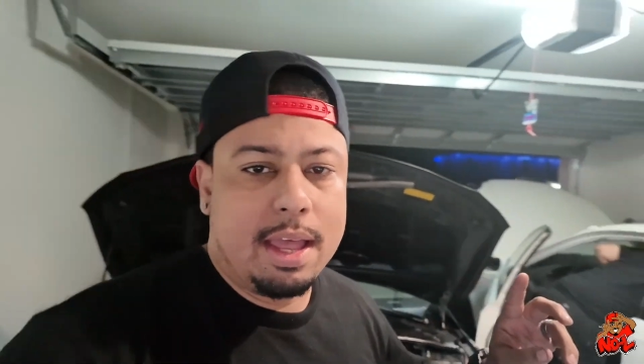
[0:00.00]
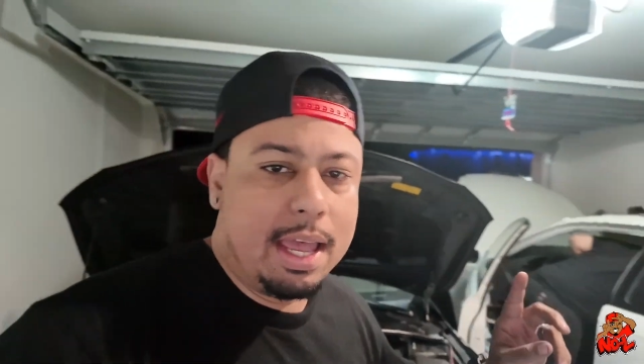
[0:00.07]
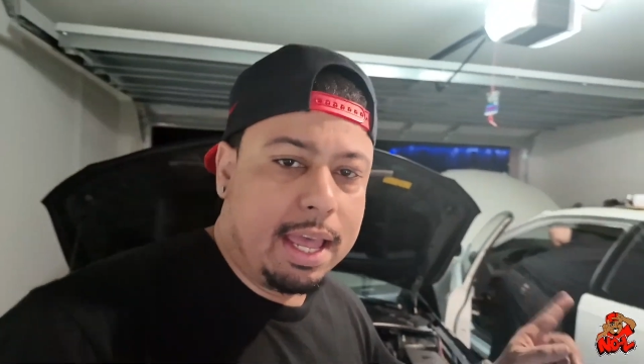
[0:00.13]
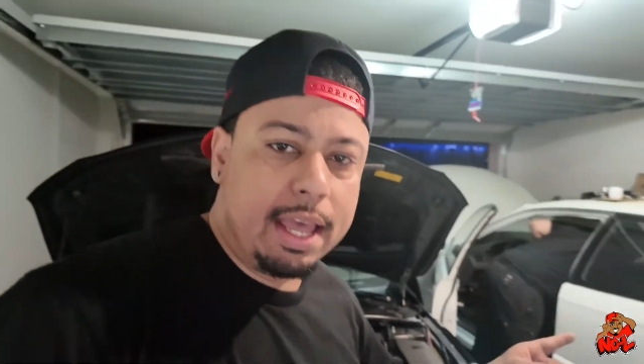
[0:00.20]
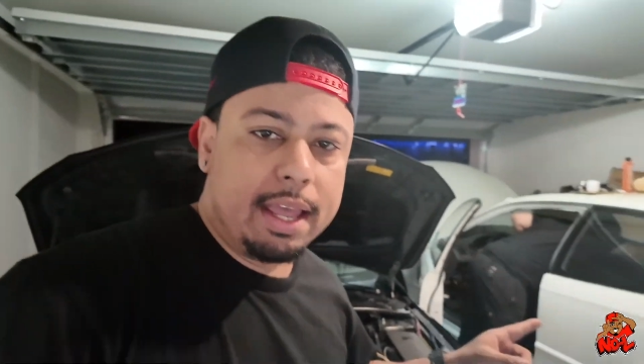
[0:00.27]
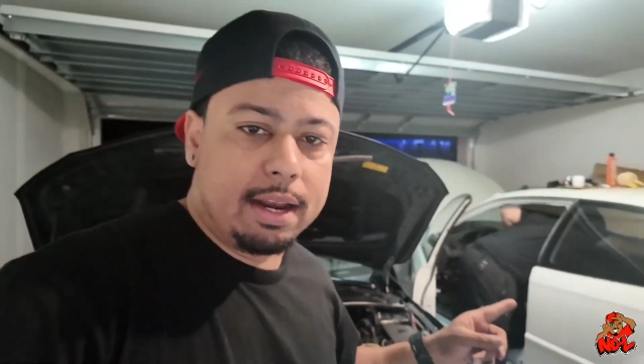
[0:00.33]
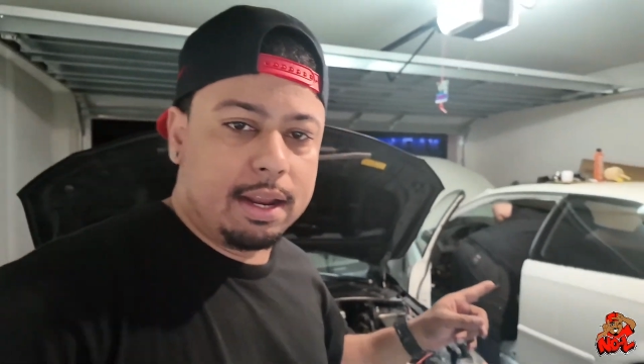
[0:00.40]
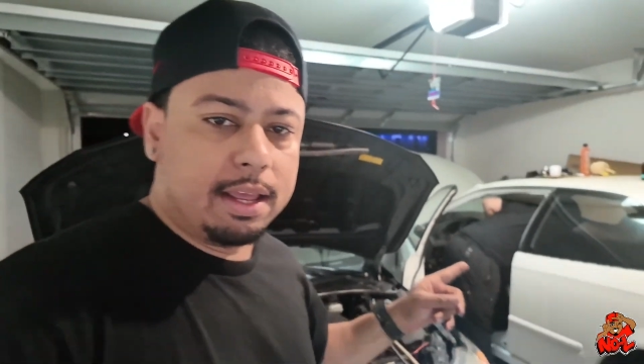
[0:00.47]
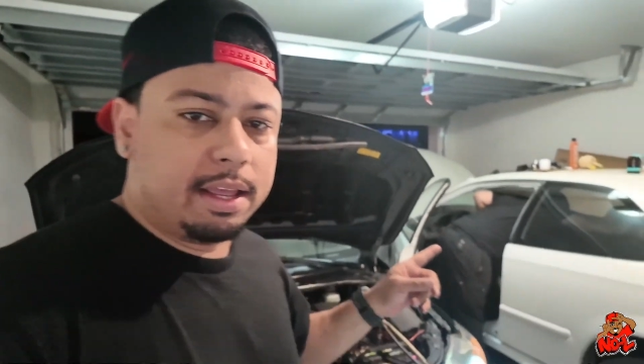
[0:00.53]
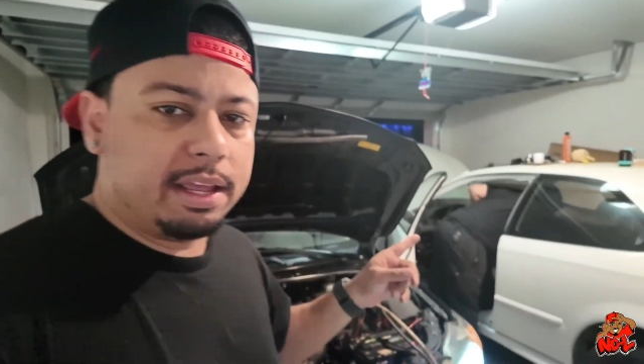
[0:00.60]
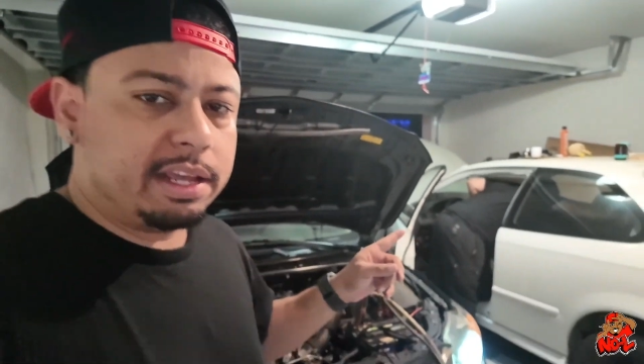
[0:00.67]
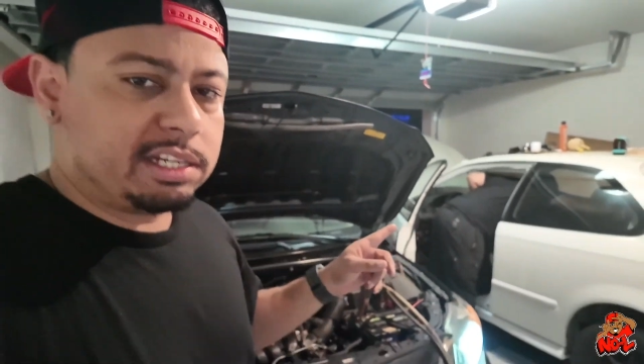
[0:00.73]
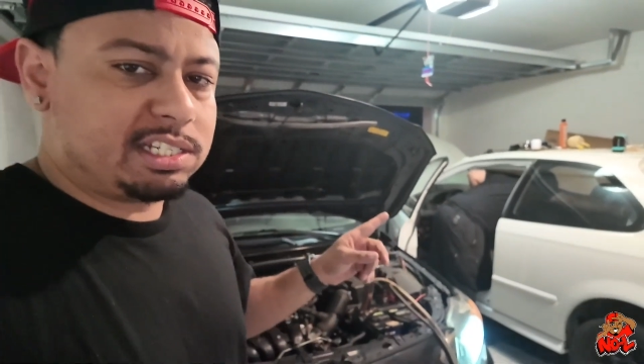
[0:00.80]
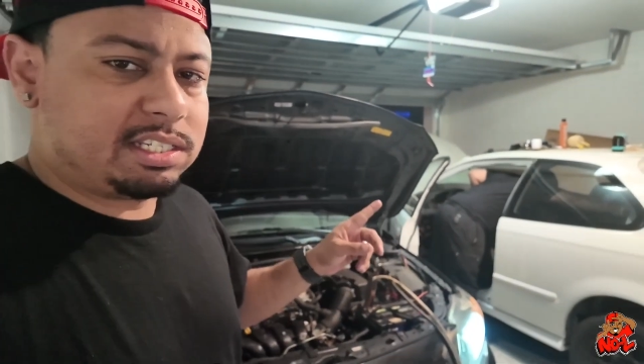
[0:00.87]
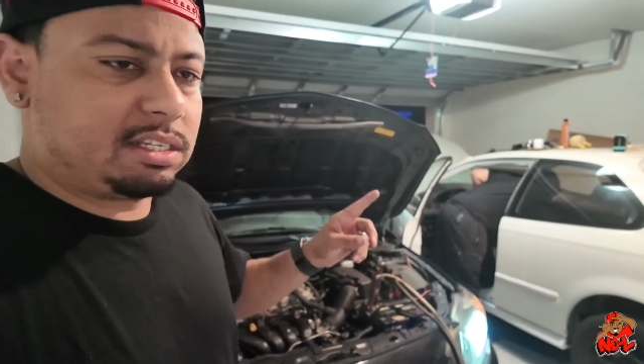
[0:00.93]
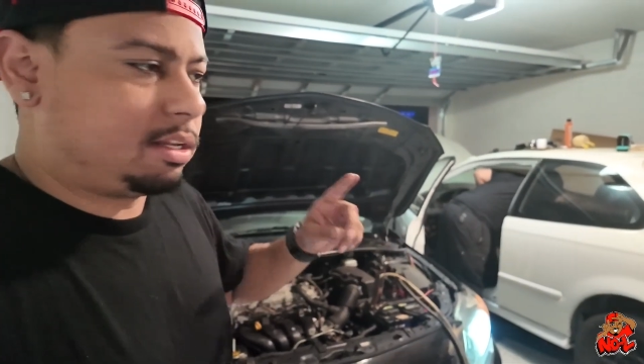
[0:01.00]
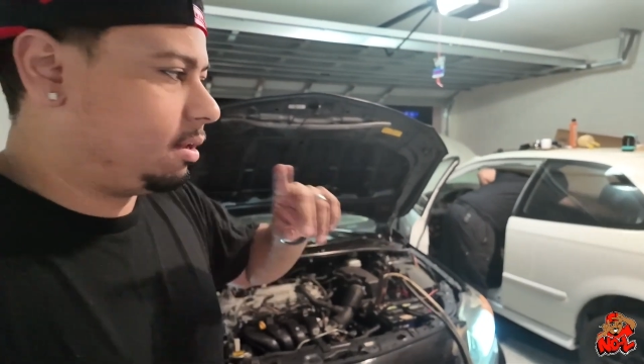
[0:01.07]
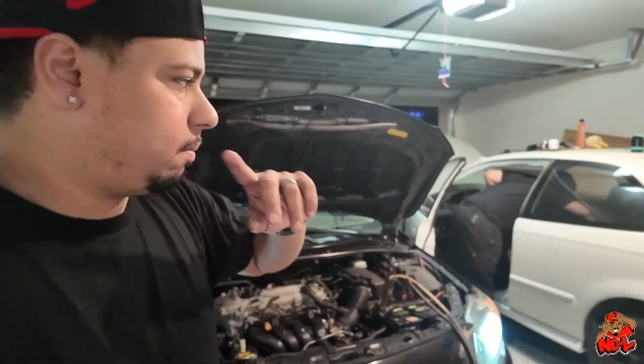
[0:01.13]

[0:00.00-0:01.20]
it is